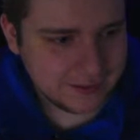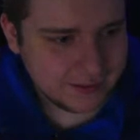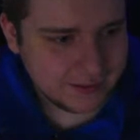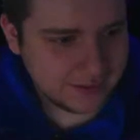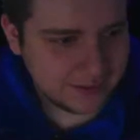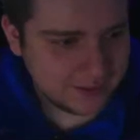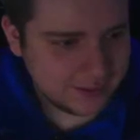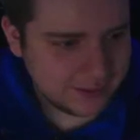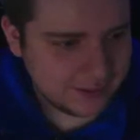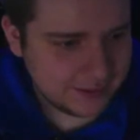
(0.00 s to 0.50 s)

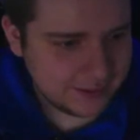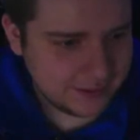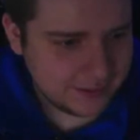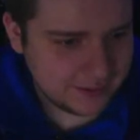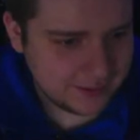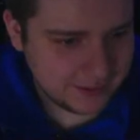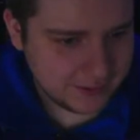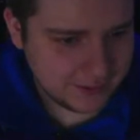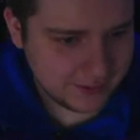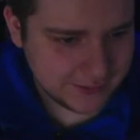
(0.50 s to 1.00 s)

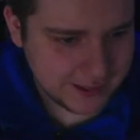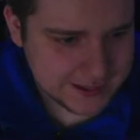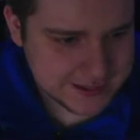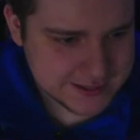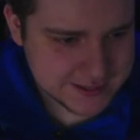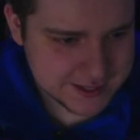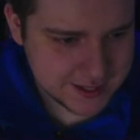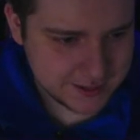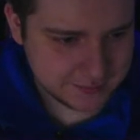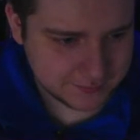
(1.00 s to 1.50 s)
Oh,
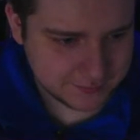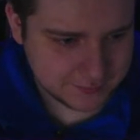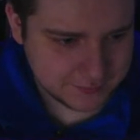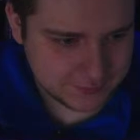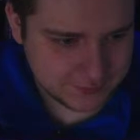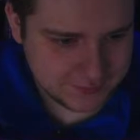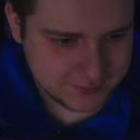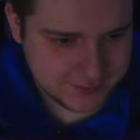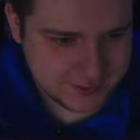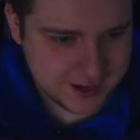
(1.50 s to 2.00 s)
that's a
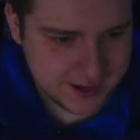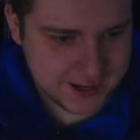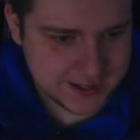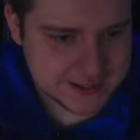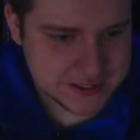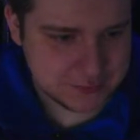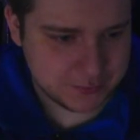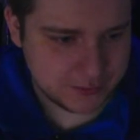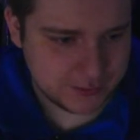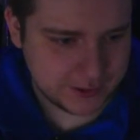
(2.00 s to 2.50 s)

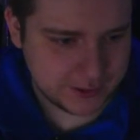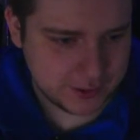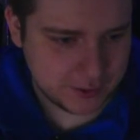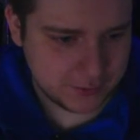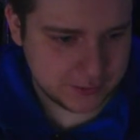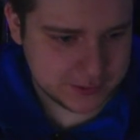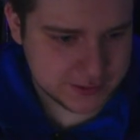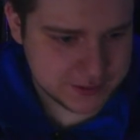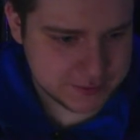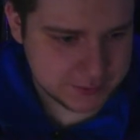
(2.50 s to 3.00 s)
nice one. Oh,
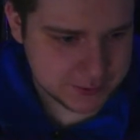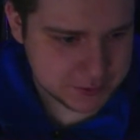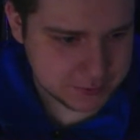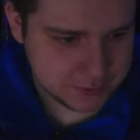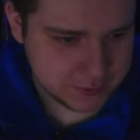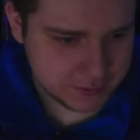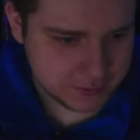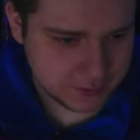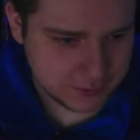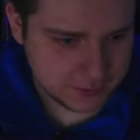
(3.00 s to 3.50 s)
wait. Special
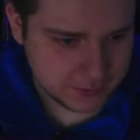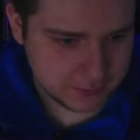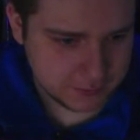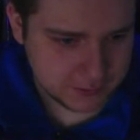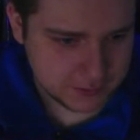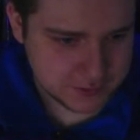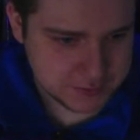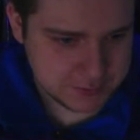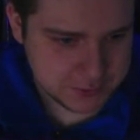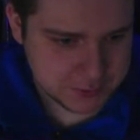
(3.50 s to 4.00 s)
marine... There
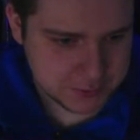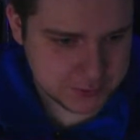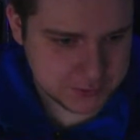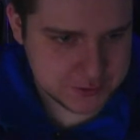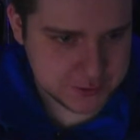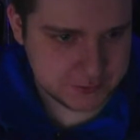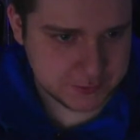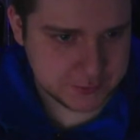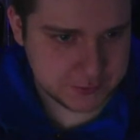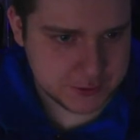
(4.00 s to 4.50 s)
we go. Special weather
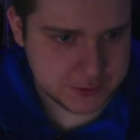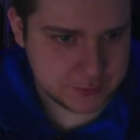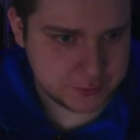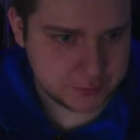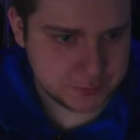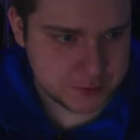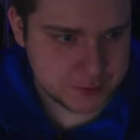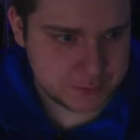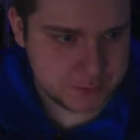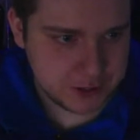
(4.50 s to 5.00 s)

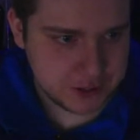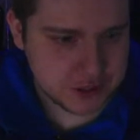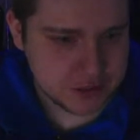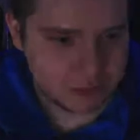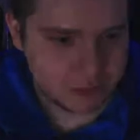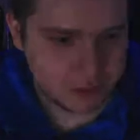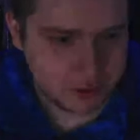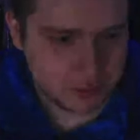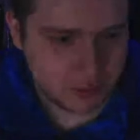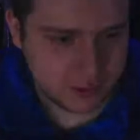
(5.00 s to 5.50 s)
suit. Special
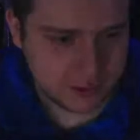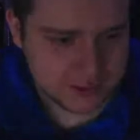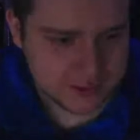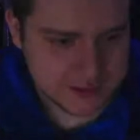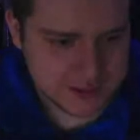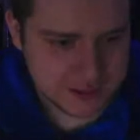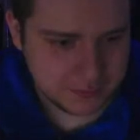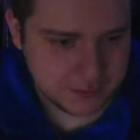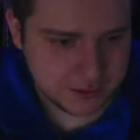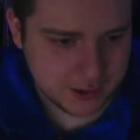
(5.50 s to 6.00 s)
marine
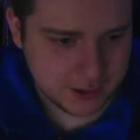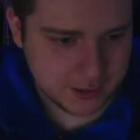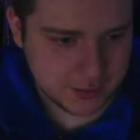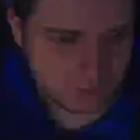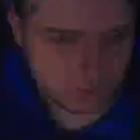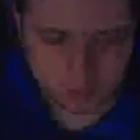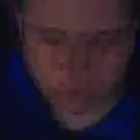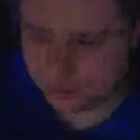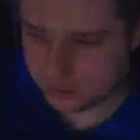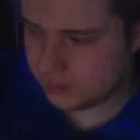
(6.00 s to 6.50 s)
warnings. Here we go.
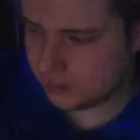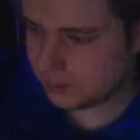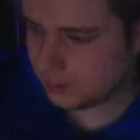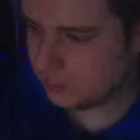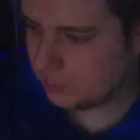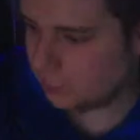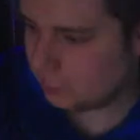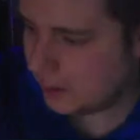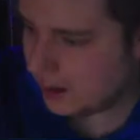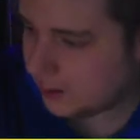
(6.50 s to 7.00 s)

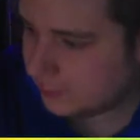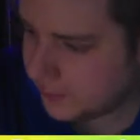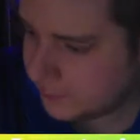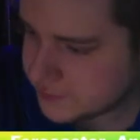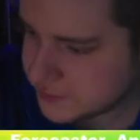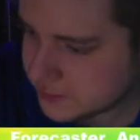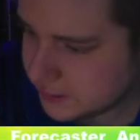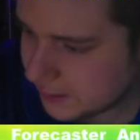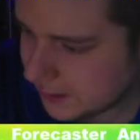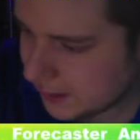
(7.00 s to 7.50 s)
Wow, that
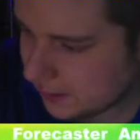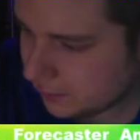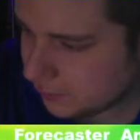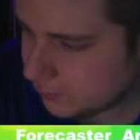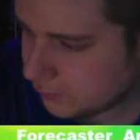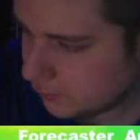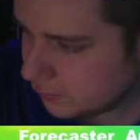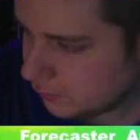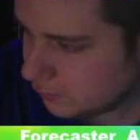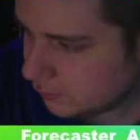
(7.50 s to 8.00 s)
was
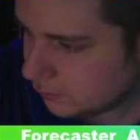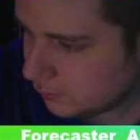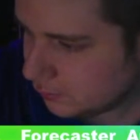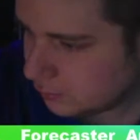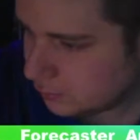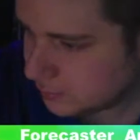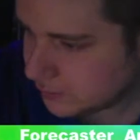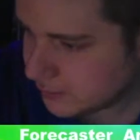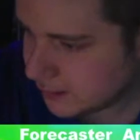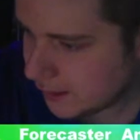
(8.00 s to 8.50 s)
loud.
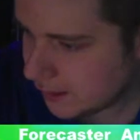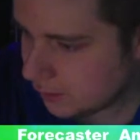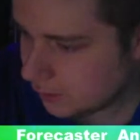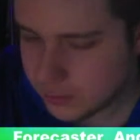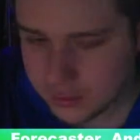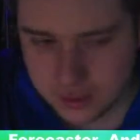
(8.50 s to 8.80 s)
Holy cow.